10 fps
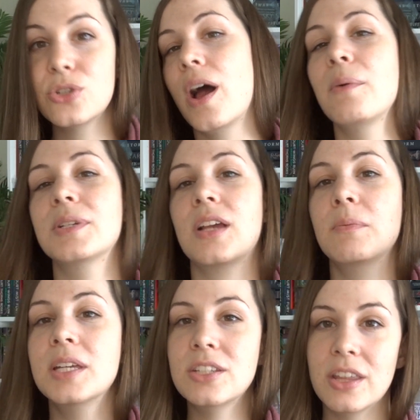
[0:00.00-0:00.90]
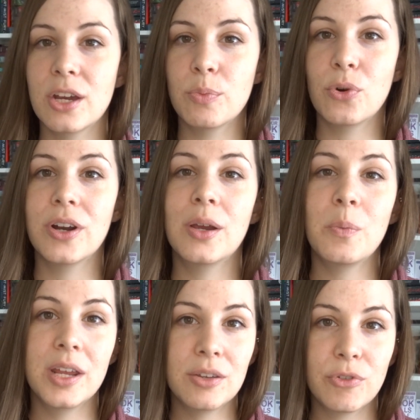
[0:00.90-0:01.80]
so I was coming into the airport and
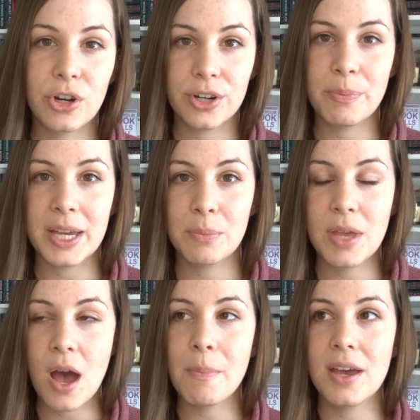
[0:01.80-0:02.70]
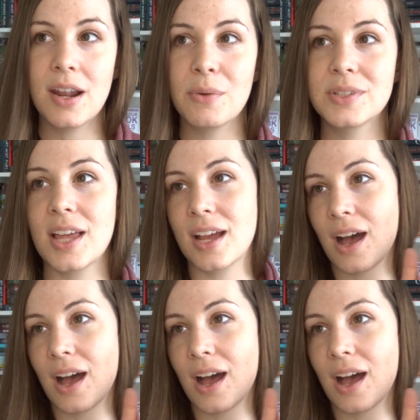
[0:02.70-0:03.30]
waiting for her to pick me up, and I was like,